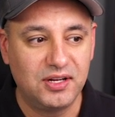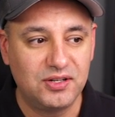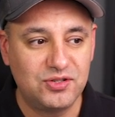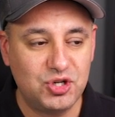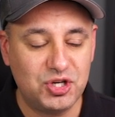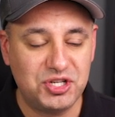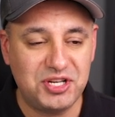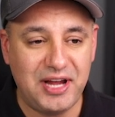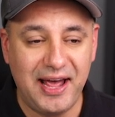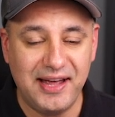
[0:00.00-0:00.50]

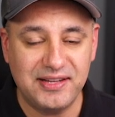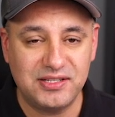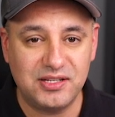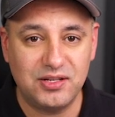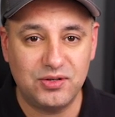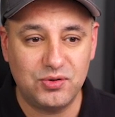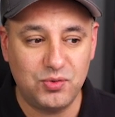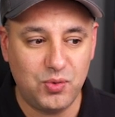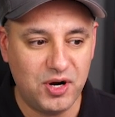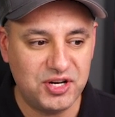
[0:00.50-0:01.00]
just
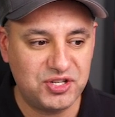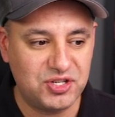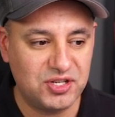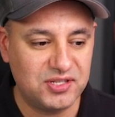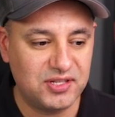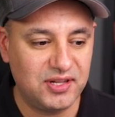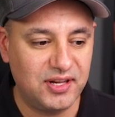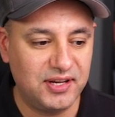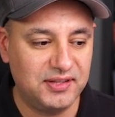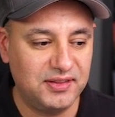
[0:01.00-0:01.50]
asking
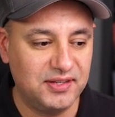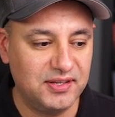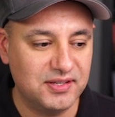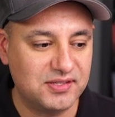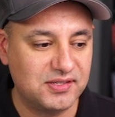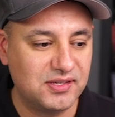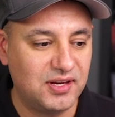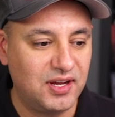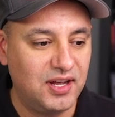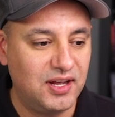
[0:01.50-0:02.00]
questions like
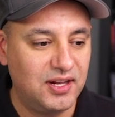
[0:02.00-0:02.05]
this.